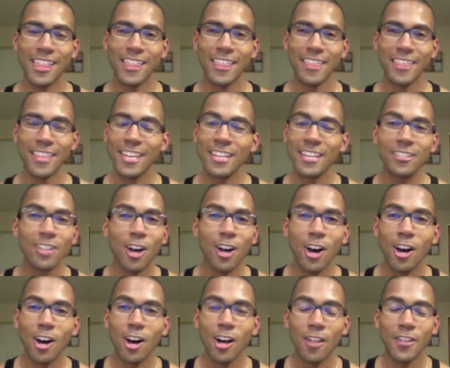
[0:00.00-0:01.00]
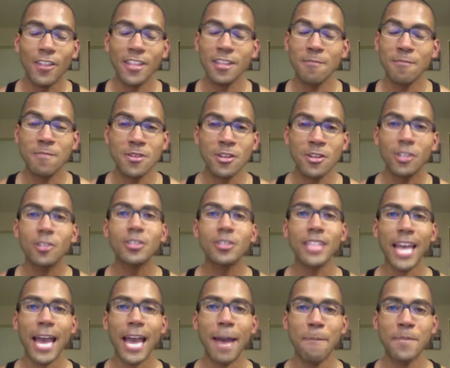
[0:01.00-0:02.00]
then it's all, then the miracles
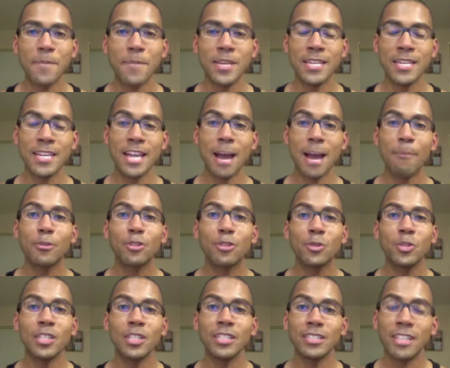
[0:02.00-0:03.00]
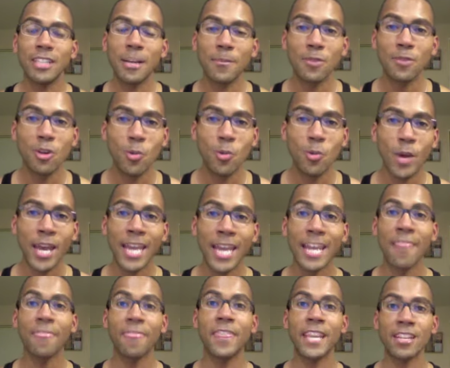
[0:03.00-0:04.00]
happen and opportunities come your way
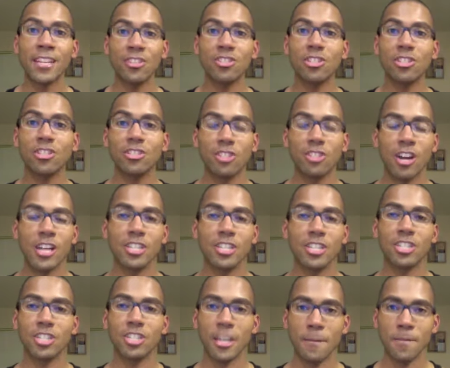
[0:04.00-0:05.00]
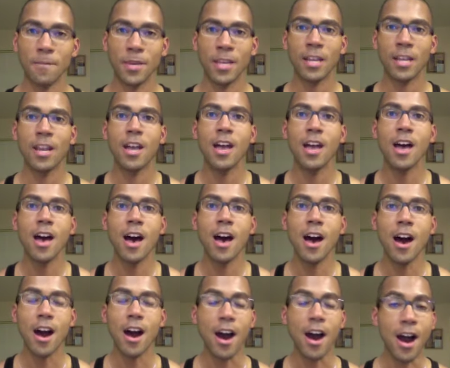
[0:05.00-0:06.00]
and things just start shaping
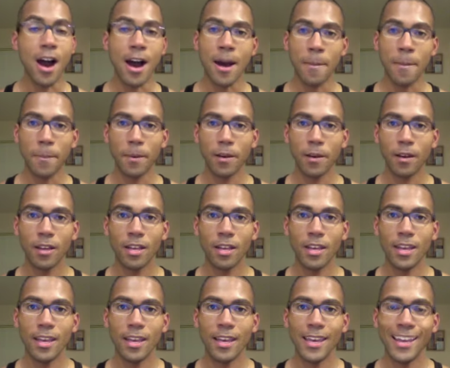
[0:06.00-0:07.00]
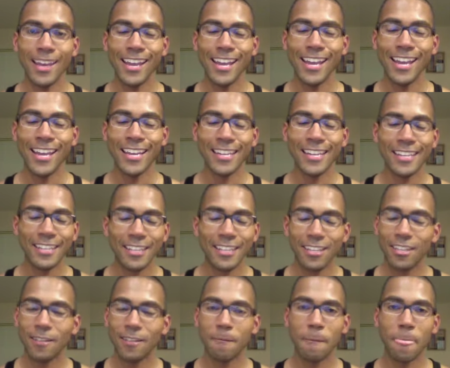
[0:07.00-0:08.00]
up. And
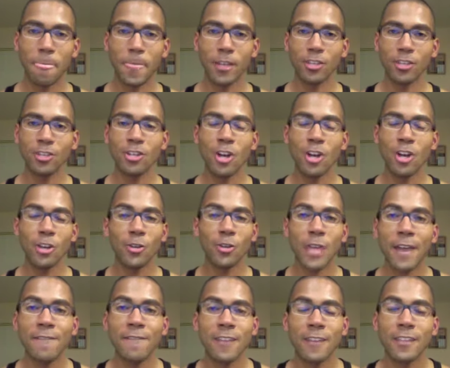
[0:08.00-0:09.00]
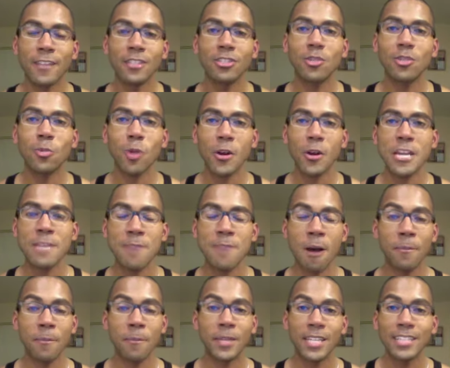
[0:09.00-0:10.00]
you know, you have nothing to worry
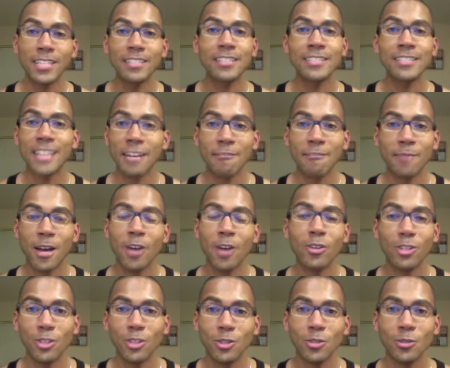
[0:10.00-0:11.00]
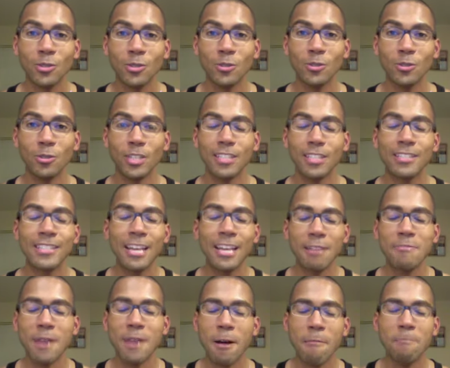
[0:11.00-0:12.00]
about because it's not about you, it's not
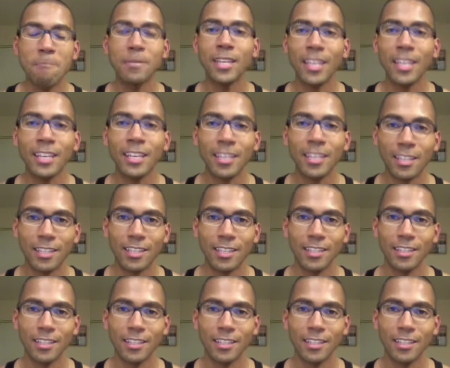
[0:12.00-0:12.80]
about me.